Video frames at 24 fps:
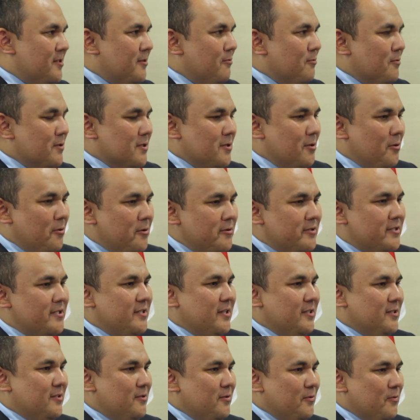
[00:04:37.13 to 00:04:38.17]
with lawyers,
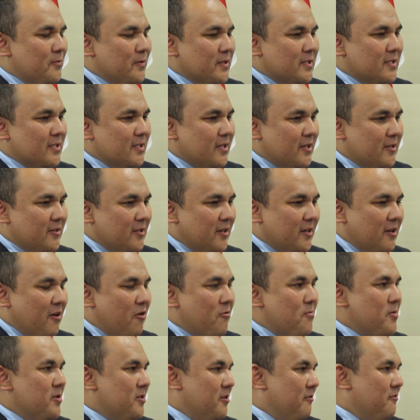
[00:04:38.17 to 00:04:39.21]
and with the
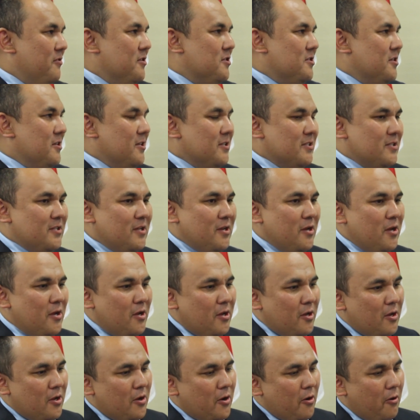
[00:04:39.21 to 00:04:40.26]
government officials
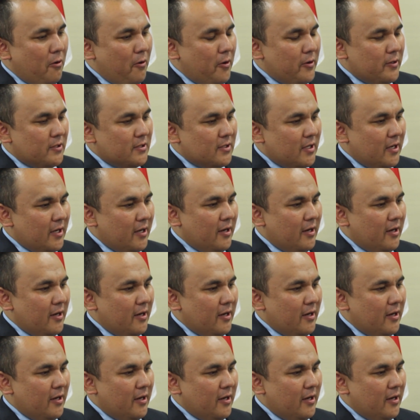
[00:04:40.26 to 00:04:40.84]
who is